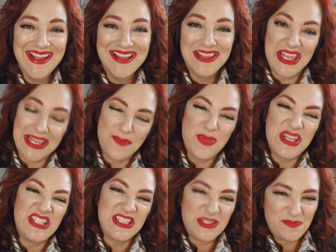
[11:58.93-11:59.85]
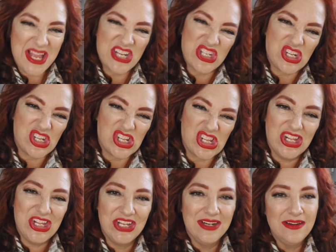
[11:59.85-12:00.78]
they can be special,
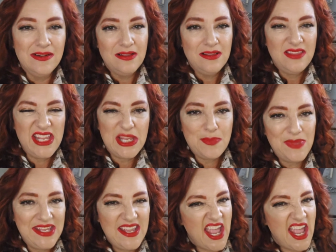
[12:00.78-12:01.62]
they can be